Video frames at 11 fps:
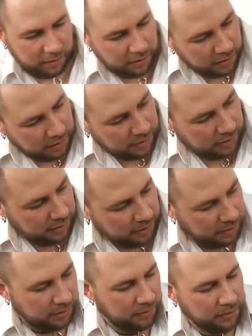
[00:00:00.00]

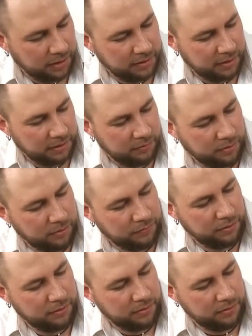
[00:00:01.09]
Uh, we can take this one off
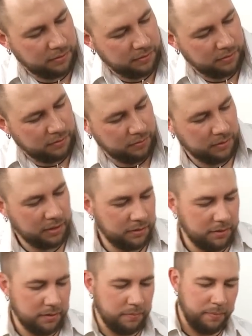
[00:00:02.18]
here. We got
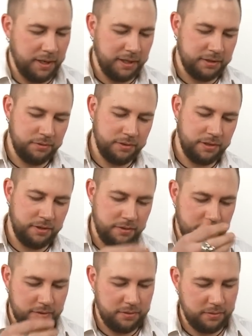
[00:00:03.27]
the back to it
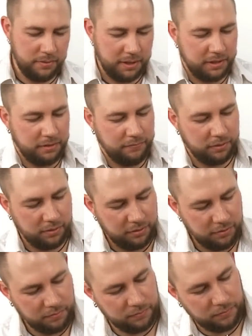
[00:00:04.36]
here. We got the
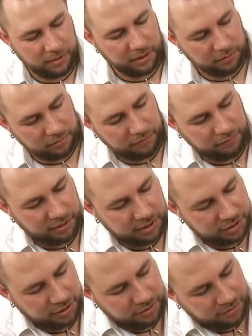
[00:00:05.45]
volume. We got all the
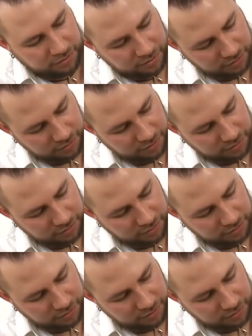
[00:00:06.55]
flash here.